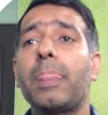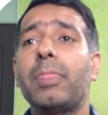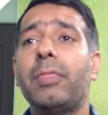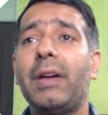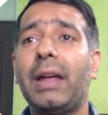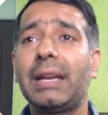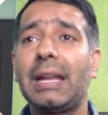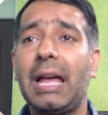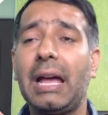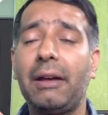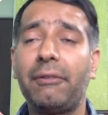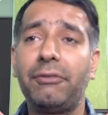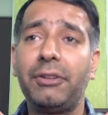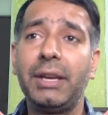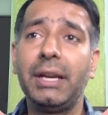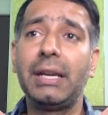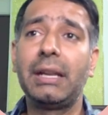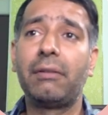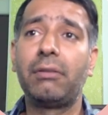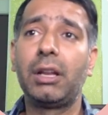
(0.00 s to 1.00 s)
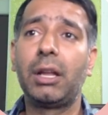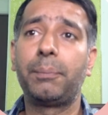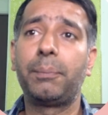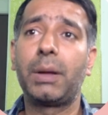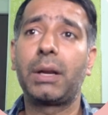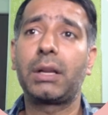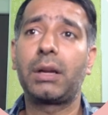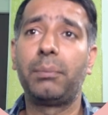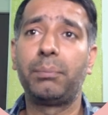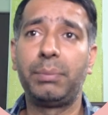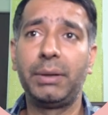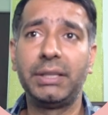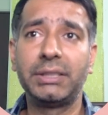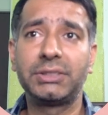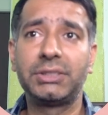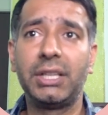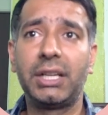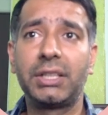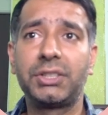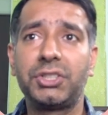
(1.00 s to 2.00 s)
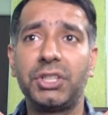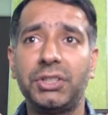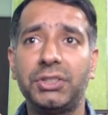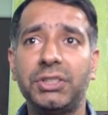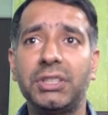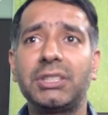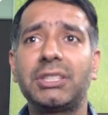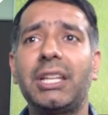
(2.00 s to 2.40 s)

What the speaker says: when every developer completes their changes,